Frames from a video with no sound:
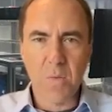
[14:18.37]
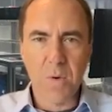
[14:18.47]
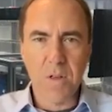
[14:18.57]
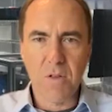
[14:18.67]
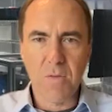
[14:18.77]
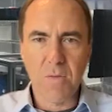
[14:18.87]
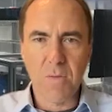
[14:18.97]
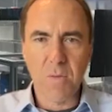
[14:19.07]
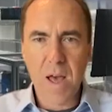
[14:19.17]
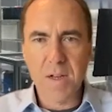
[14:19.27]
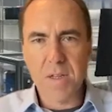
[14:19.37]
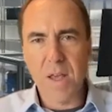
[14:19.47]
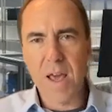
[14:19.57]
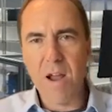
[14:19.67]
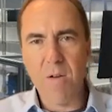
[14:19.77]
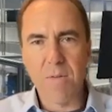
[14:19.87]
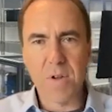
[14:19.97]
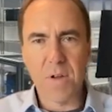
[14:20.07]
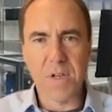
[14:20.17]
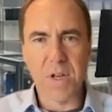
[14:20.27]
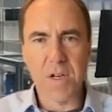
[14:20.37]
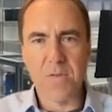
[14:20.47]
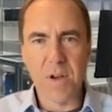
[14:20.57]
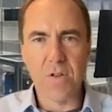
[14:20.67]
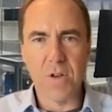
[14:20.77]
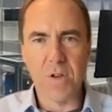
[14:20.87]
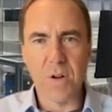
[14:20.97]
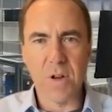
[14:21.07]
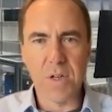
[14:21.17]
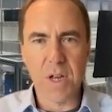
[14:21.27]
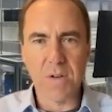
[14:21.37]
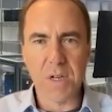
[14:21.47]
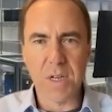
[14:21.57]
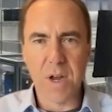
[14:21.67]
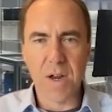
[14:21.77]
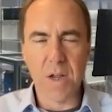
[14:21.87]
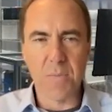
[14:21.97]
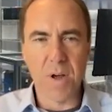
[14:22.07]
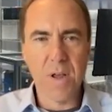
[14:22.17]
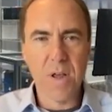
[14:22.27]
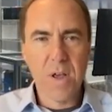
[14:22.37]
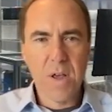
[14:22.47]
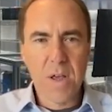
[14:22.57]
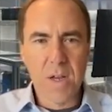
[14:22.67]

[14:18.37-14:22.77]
which has the air of science fiction to it and sounds exotic, but it's